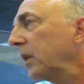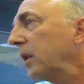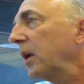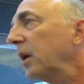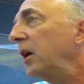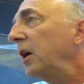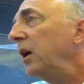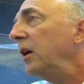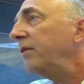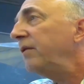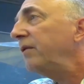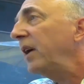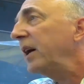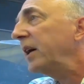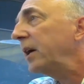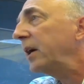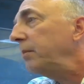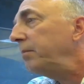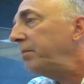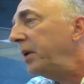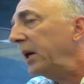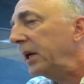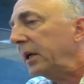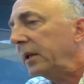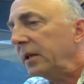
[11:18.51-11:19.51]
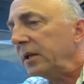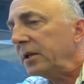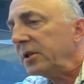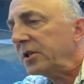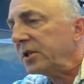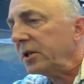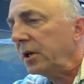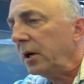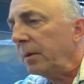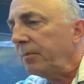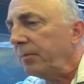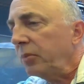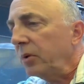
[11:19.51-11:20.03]
If I can pick this
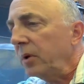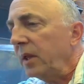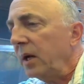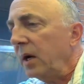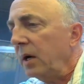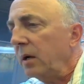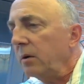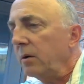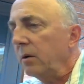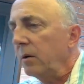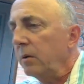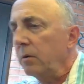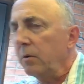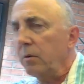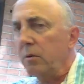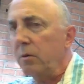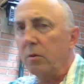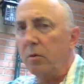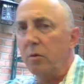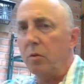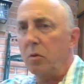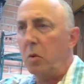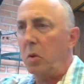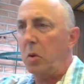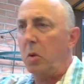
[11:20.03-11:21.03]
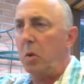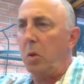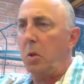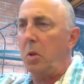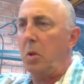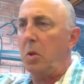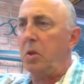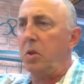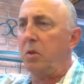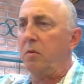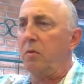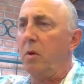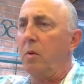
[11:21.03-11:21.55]
up without
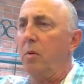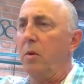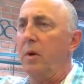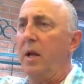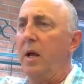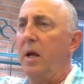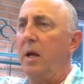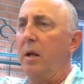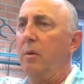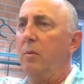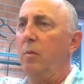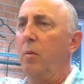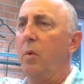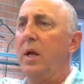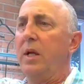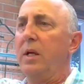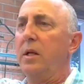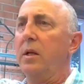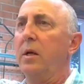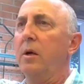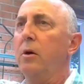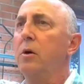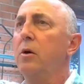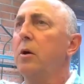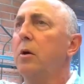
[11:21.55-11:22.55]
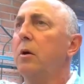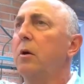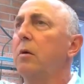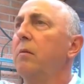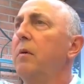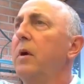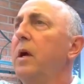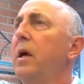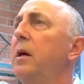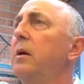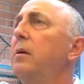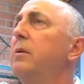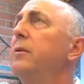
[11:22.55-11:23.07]
throwing that weight and hook
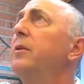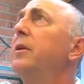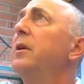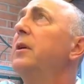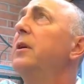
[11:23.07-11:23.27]
around.